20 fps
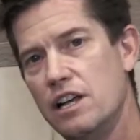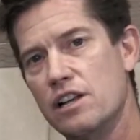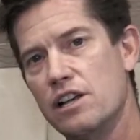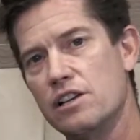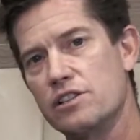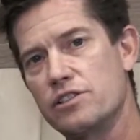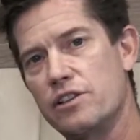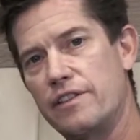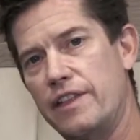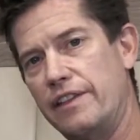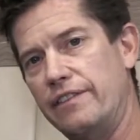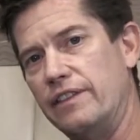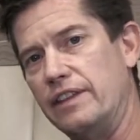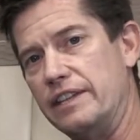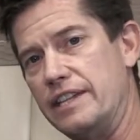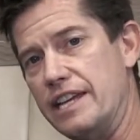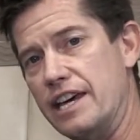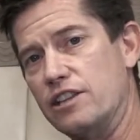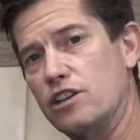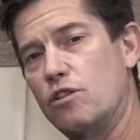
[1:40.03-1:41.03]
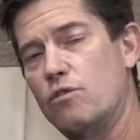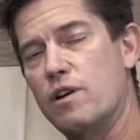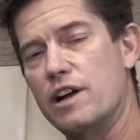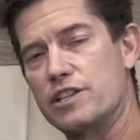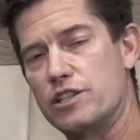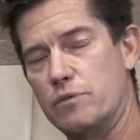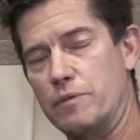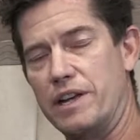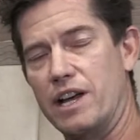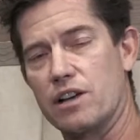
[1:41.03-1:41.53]
So then the other
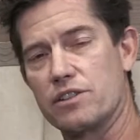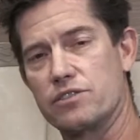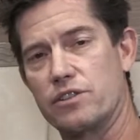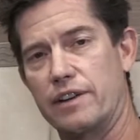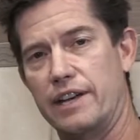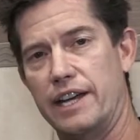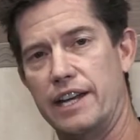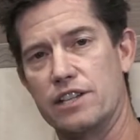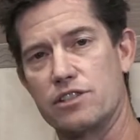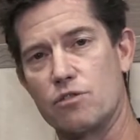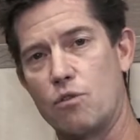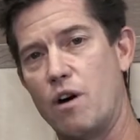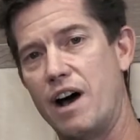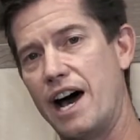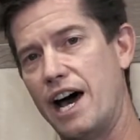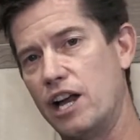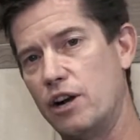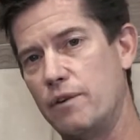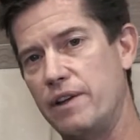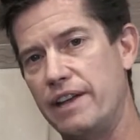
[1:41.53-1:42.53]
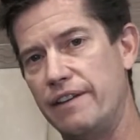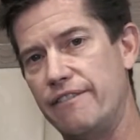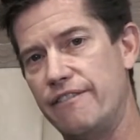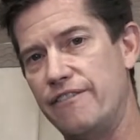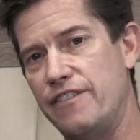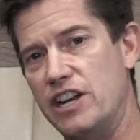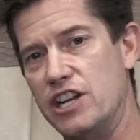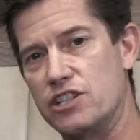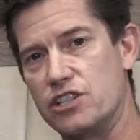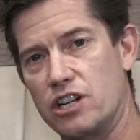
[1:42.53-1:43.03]
question we also get is, well, how do we
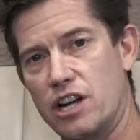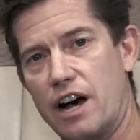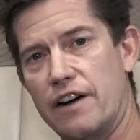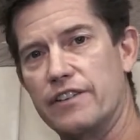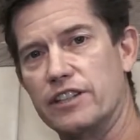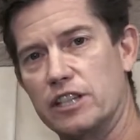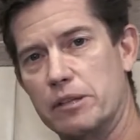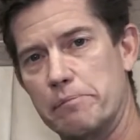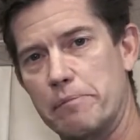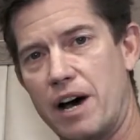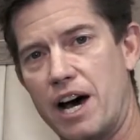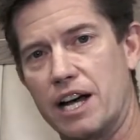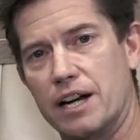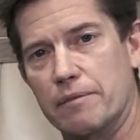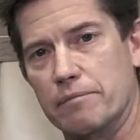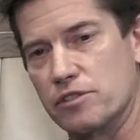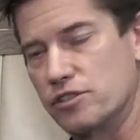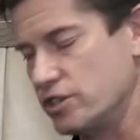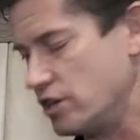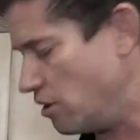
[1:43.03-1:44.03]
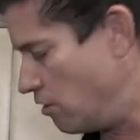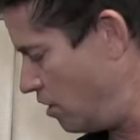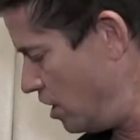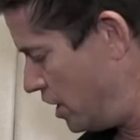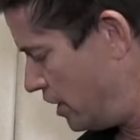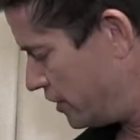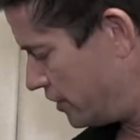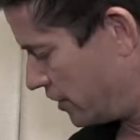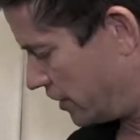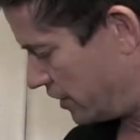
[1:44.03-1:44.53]
finish it off at the bottom? So
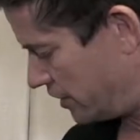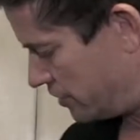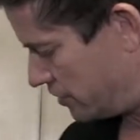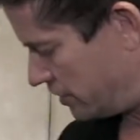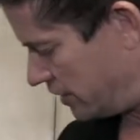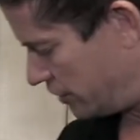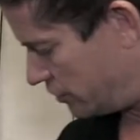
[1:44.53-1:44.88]
you're going to see